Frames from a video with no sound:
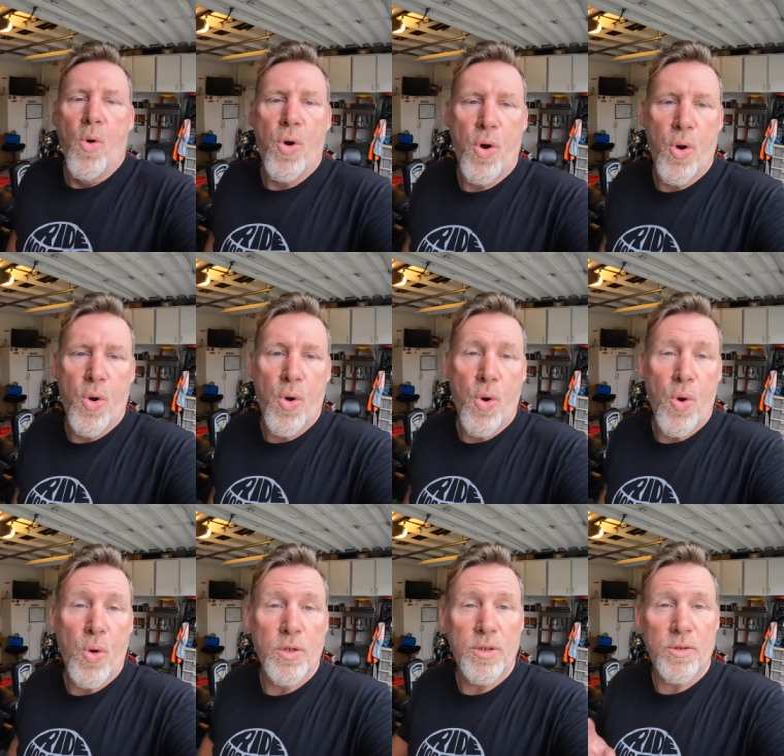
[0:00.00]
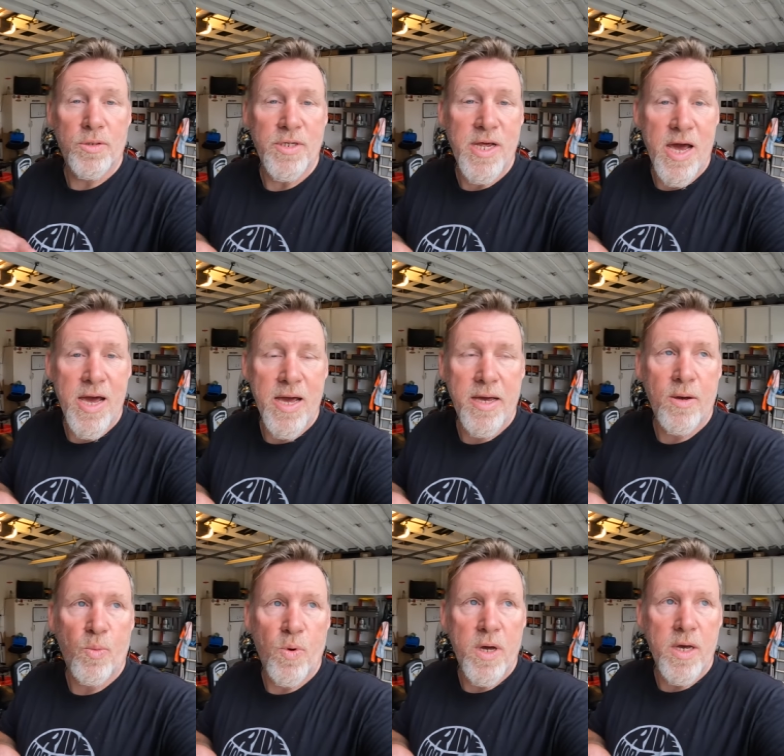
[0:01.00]
Whew. So
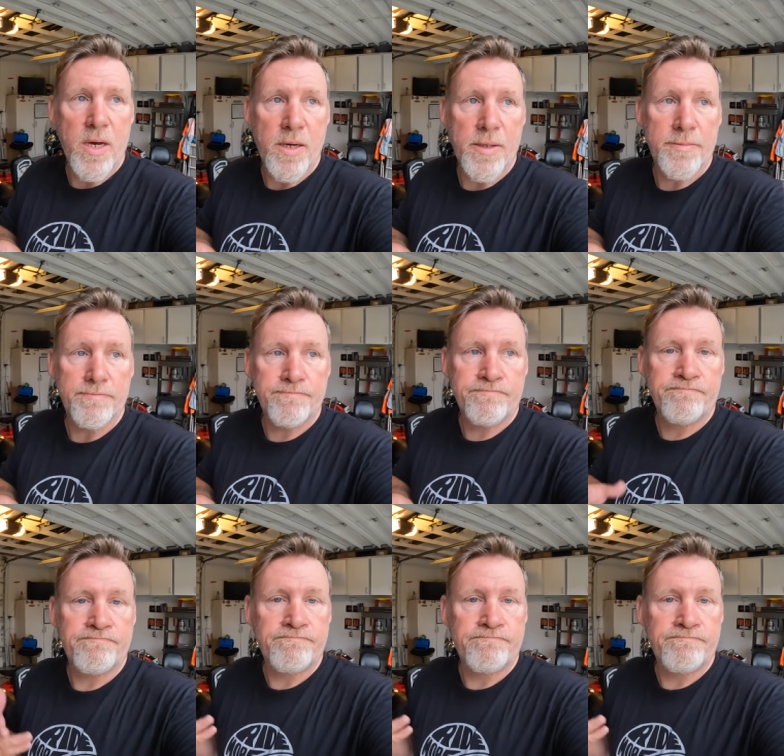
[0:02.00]
today we um,